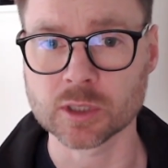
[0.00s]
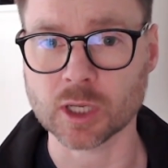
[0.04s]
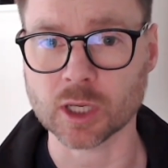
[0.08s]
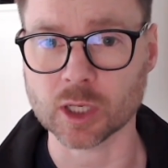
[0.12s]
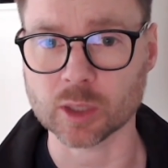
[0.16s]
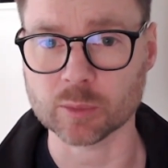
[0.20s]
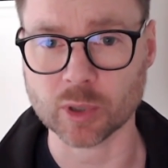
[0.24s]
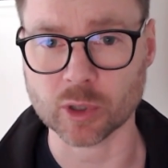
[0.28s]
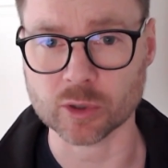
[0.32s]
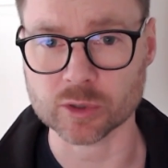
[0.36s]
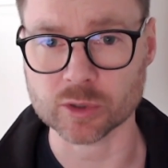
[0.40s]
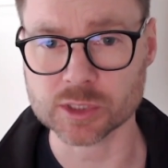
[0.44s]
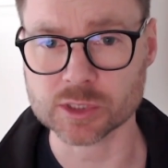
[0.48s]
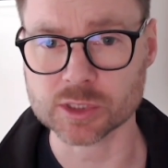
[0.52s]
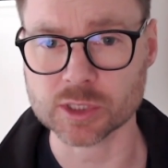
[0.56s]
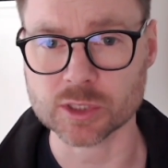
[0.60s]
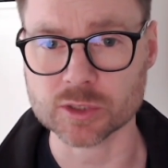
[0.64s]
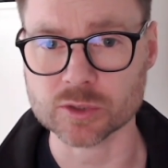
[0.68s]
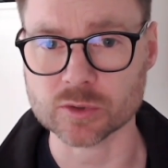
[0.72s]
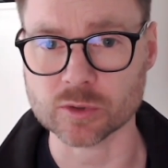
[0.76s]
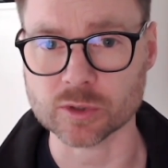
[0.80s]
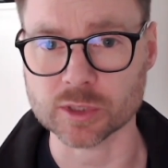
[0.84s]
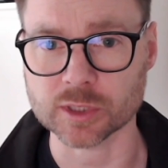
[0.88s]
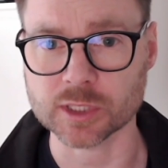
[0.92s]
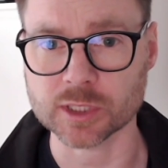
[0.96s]
partitions
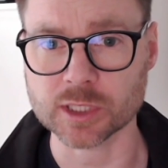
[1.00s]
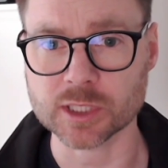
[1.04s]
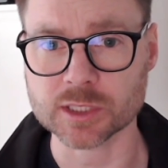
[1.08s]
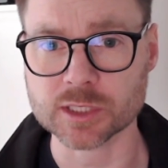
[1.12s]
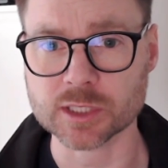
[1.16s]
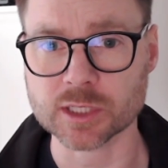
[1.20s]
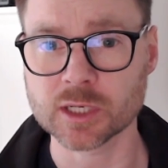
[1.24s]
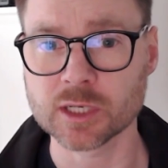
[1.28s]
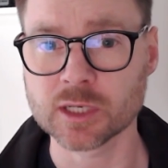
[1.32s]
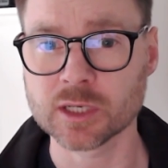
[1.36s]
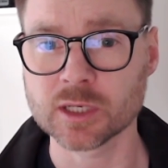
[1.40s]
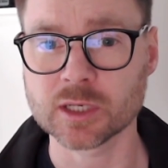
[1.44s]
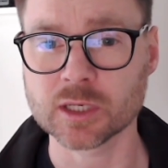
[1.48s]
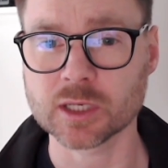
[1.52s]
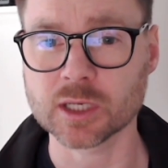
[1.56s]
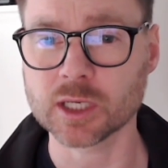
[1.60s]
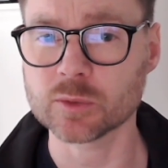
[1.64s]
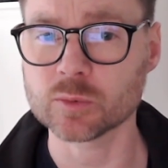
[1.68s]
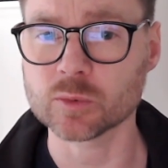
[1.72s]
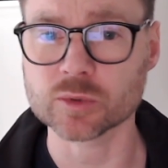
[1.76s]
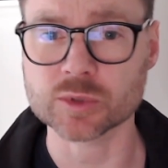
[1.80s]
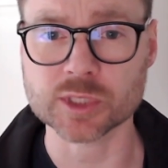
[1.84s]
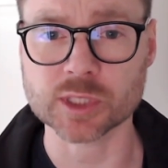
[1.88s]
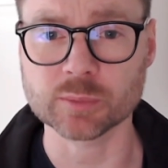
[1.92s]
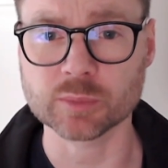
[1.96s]
or the disk, it
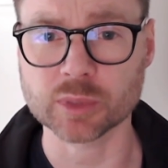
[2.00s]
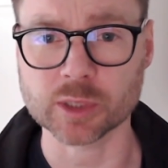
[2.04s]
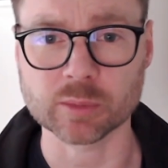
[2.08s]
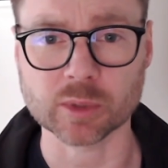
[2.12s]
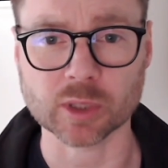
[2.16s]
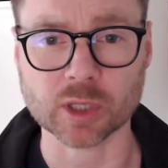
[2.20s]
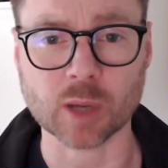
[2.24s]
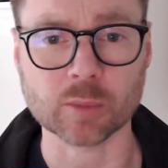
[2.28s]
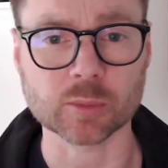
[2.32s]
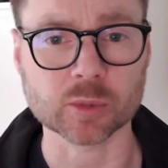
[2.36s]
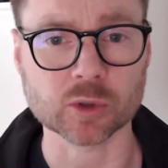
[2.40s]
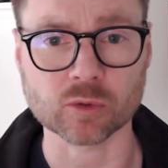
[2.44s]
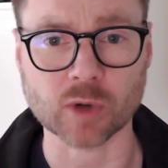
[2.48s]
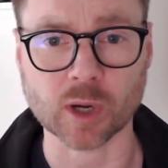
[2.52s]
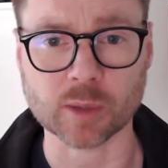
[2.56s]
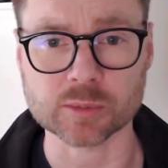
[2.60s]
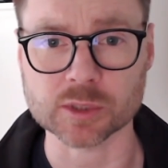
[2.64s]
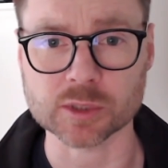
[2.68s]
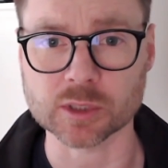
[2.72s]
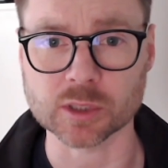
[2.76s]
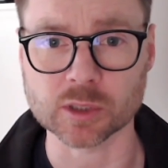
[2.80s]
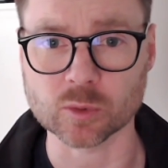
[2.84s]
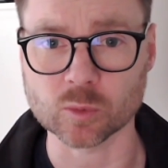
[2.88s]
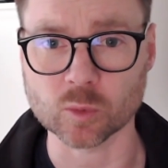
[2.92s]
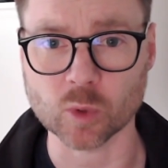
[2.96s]
will simply become
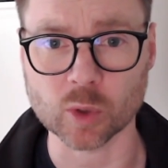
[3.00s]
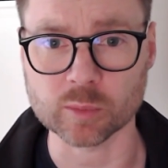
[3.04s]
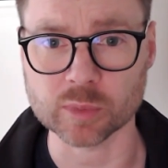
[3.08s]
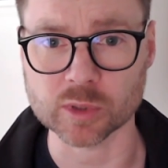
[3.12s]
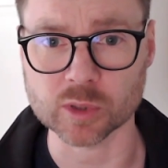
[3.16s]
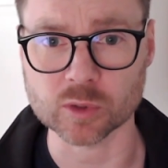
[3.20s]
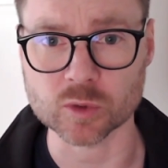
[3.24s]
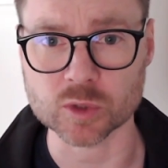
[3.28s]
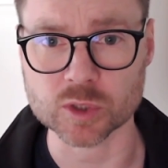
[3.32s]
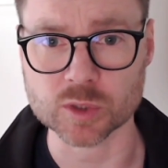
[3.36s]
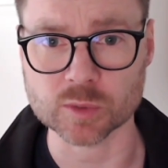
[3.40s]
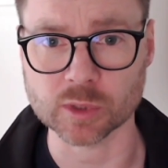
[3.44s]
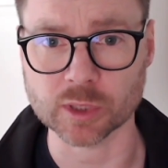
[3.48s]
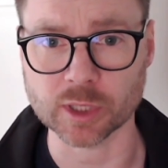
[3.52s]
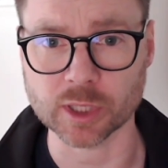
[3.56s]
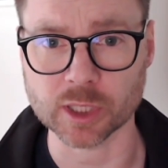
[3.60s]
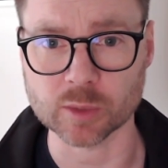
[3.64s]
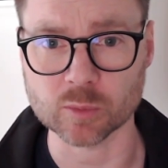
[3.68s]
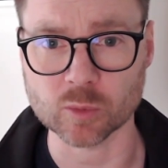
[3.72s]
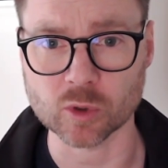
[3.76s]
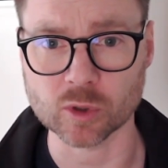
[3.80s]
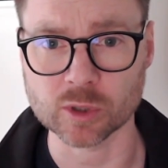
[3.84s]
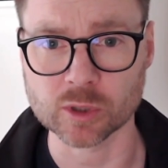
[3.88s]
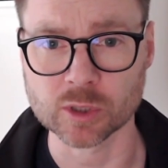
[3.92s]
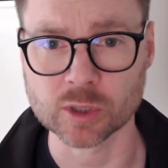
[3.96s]
corrupted and it won't be usable
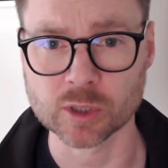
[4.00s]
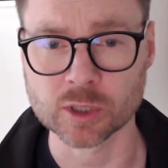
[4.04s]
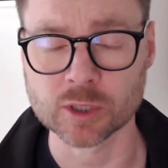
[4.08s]
anymore.